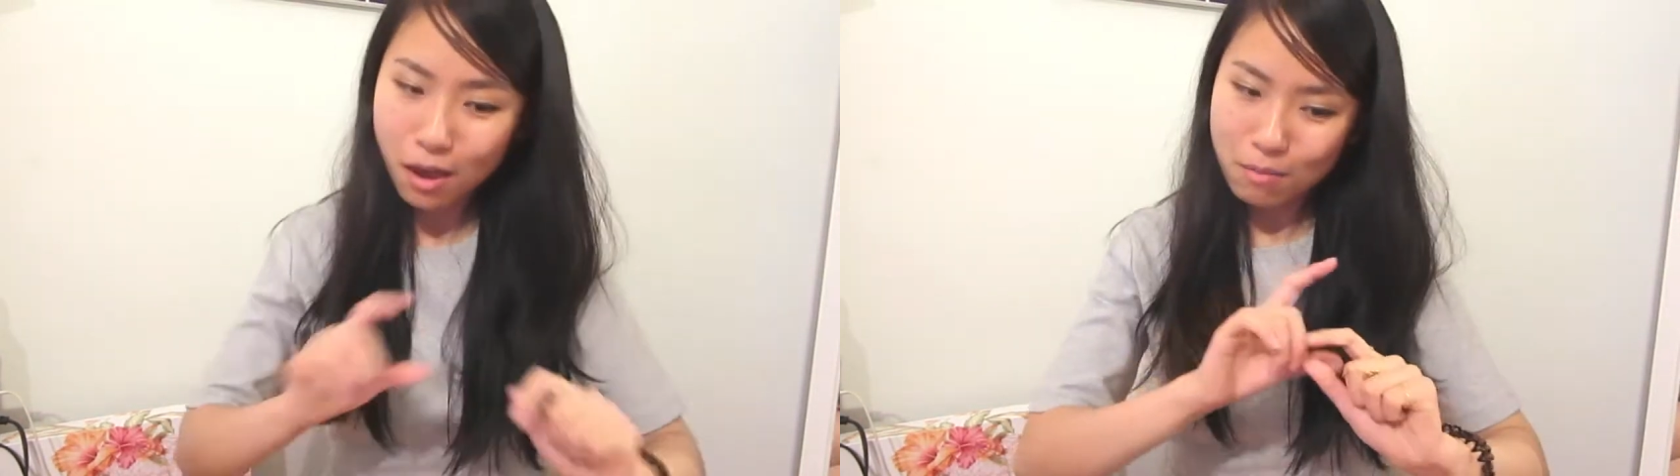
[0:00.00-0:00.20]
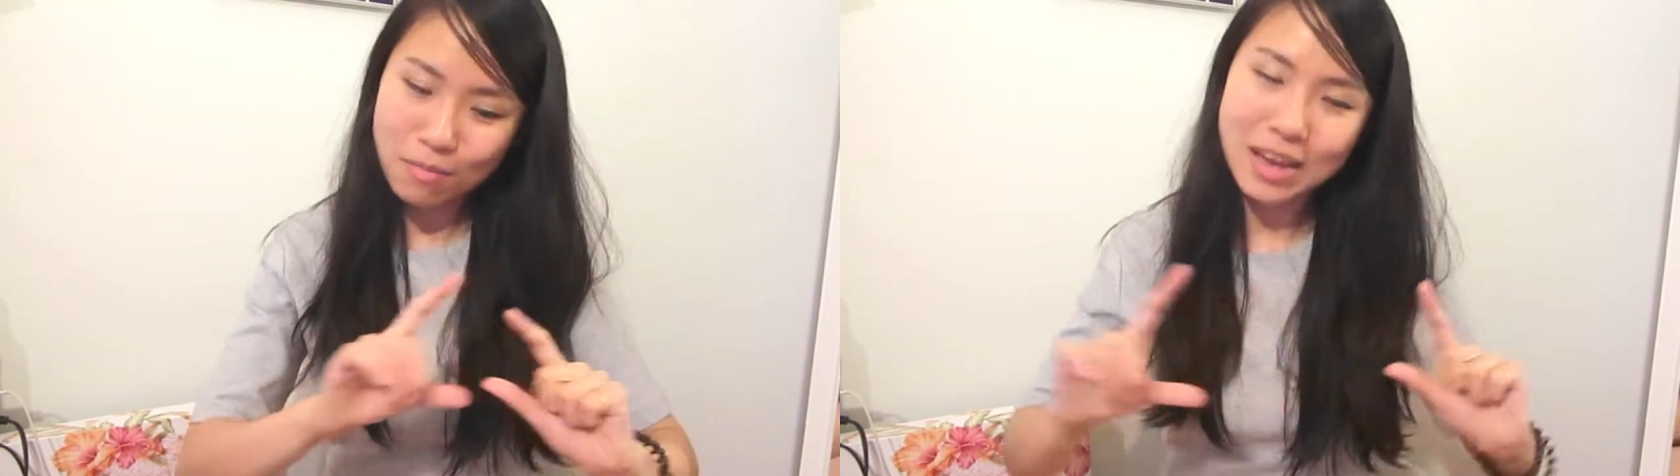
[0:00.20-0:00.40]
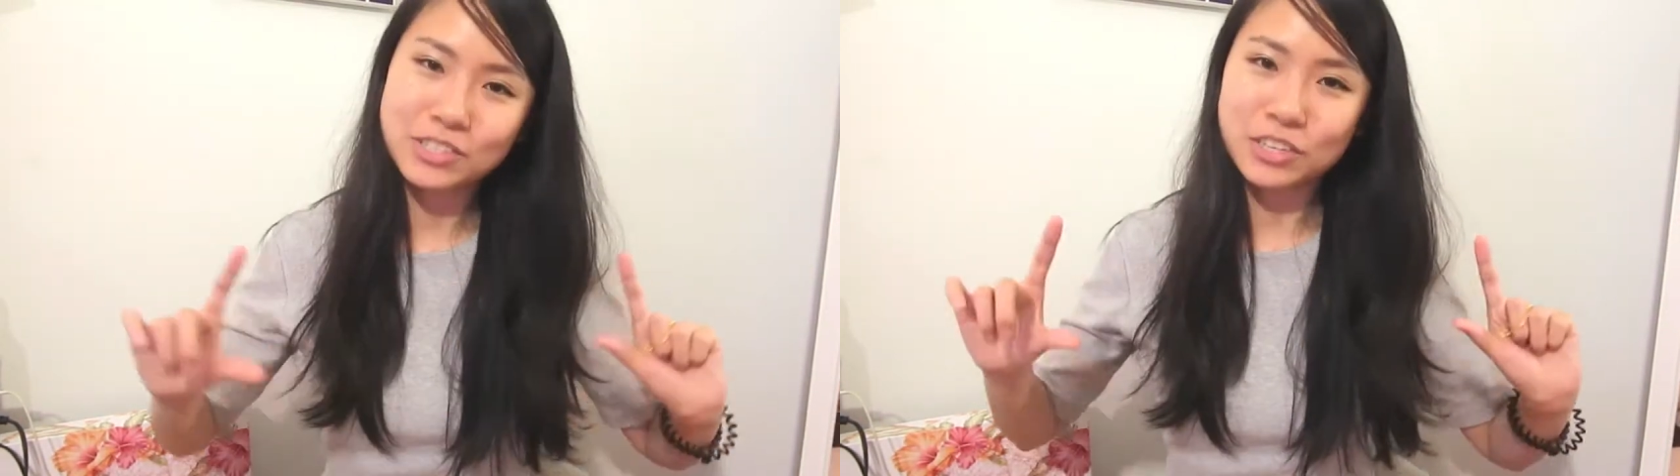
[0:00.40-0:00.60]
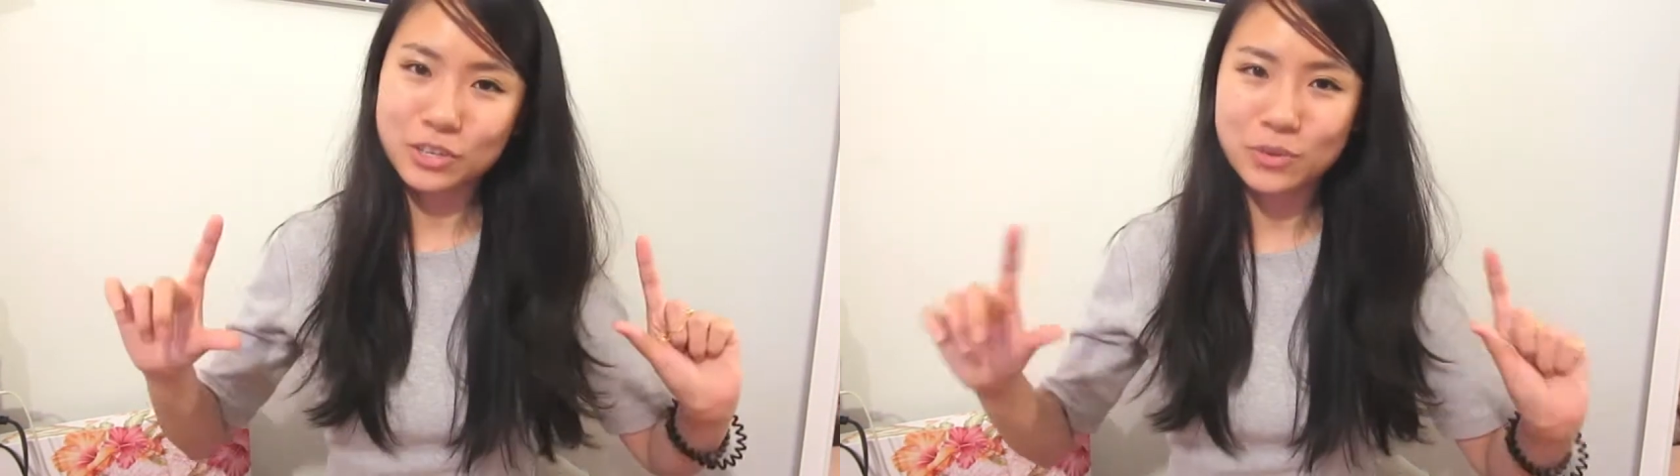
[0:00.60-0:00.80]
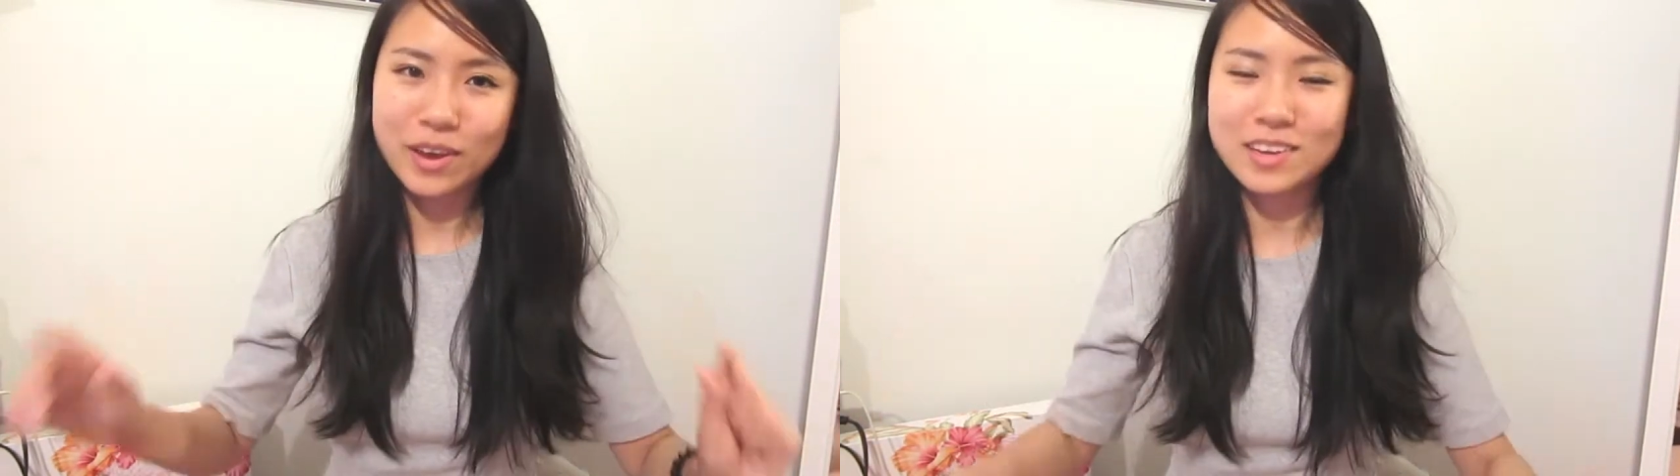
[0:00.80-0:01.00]
Magic
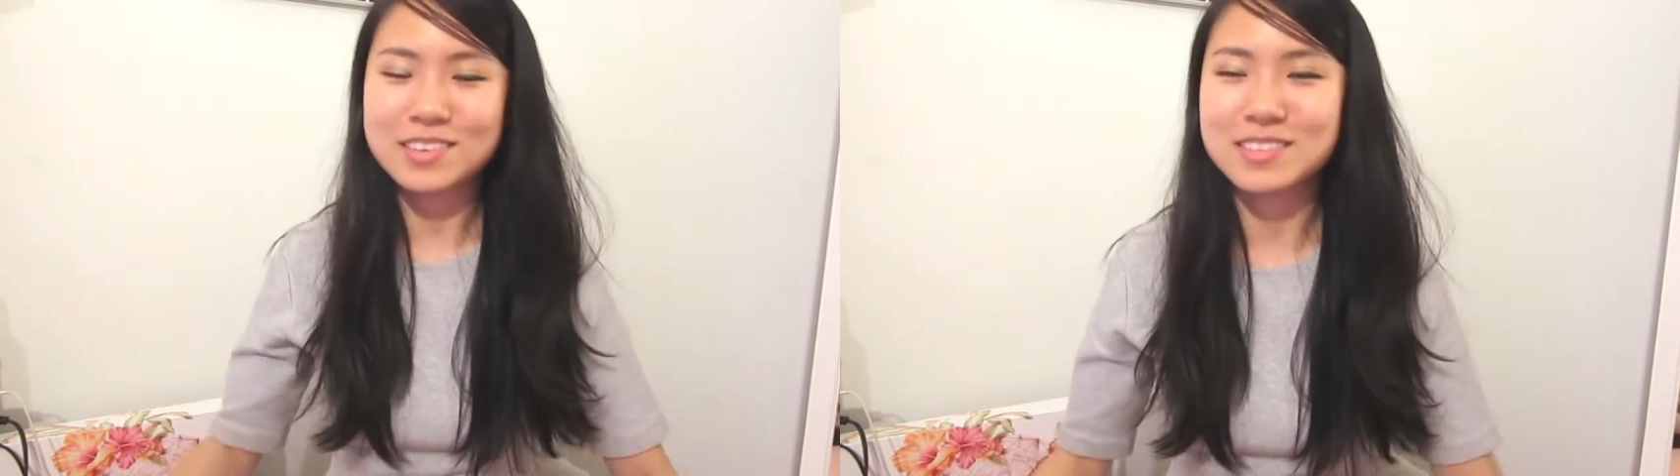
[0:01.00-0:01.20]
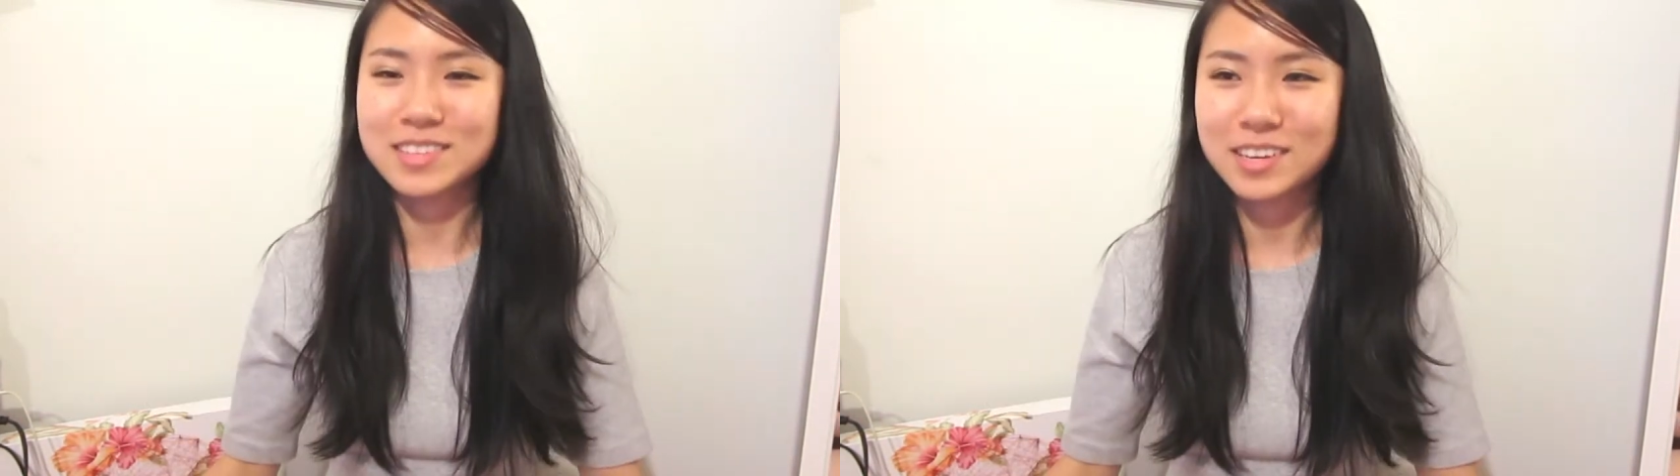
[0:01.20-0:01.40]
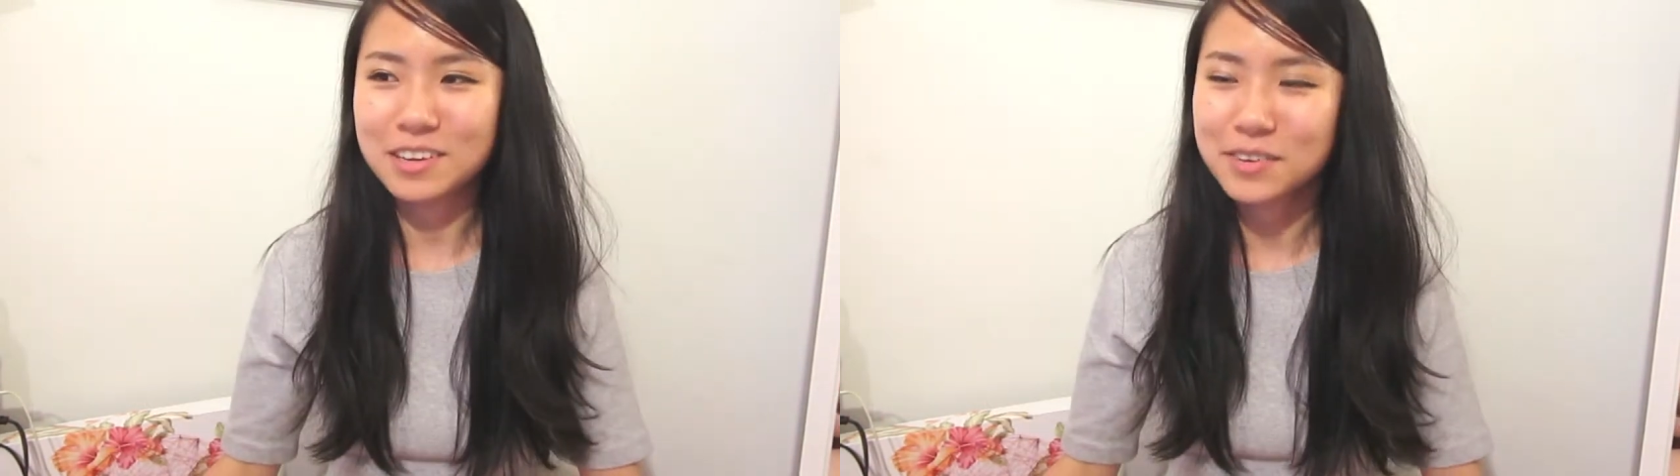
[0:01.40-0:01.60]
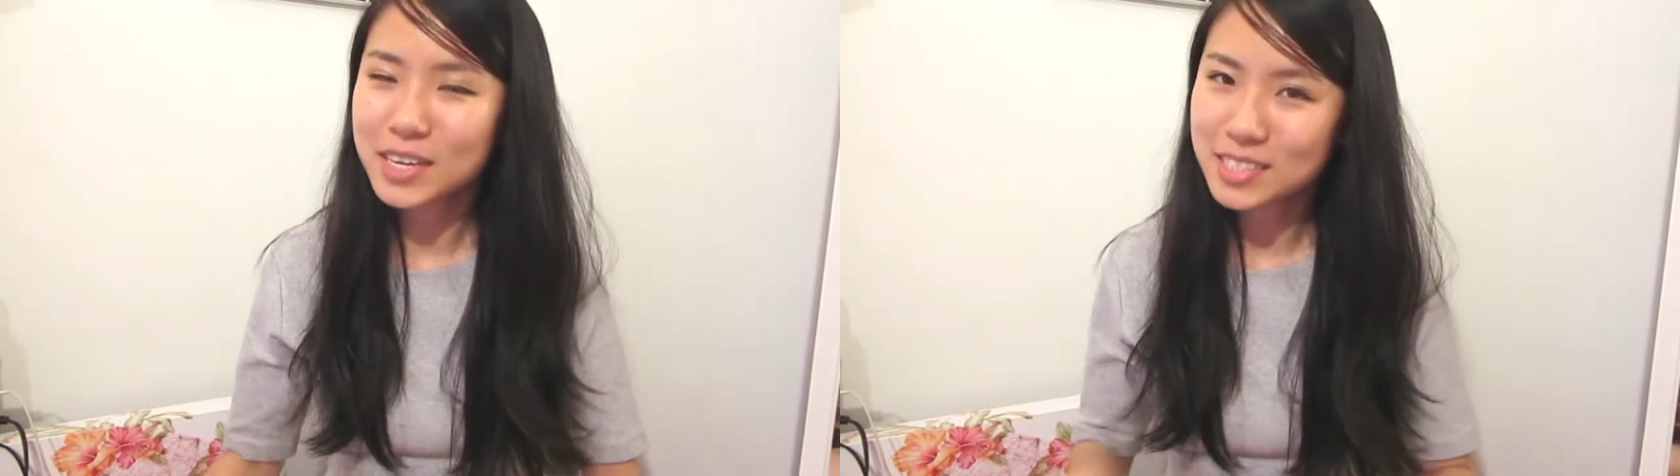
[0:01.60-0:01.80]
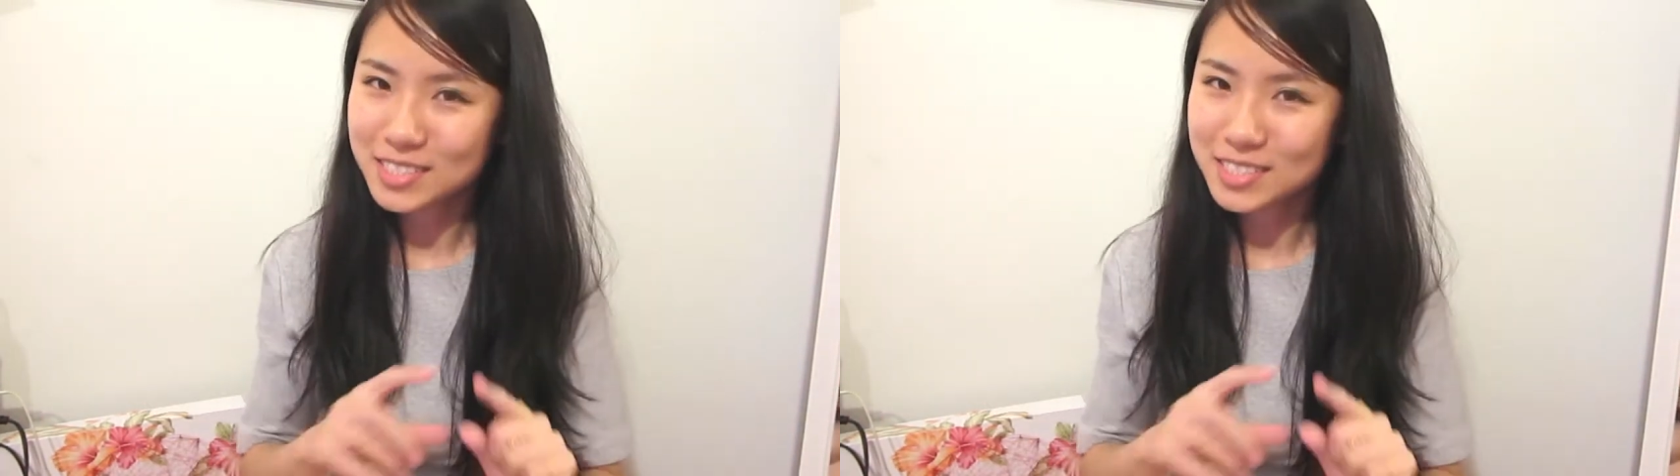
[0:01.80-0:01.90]
Trick instead of